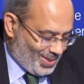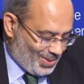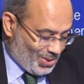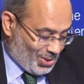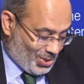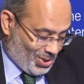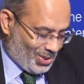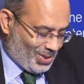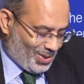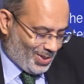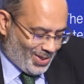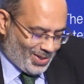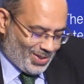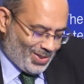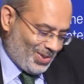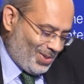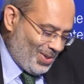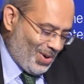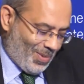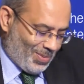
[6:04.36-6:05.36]
the cheetah
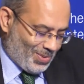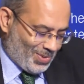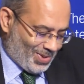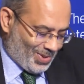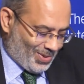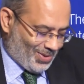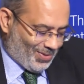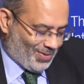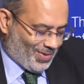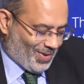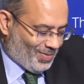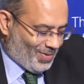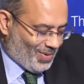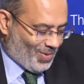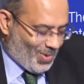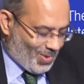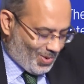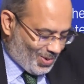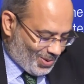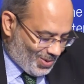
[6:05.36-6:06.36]
is the opposite of
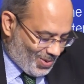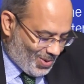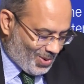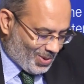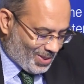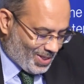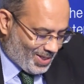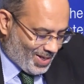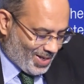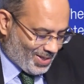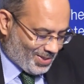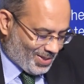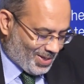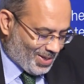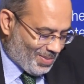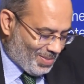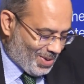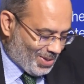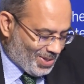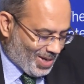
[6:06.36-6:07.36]
all, all that I
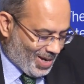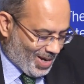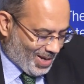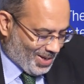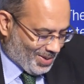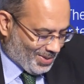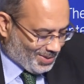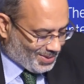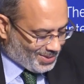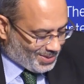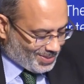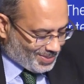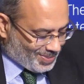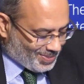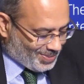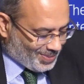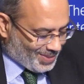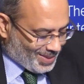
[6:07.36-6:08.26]
said about the lions.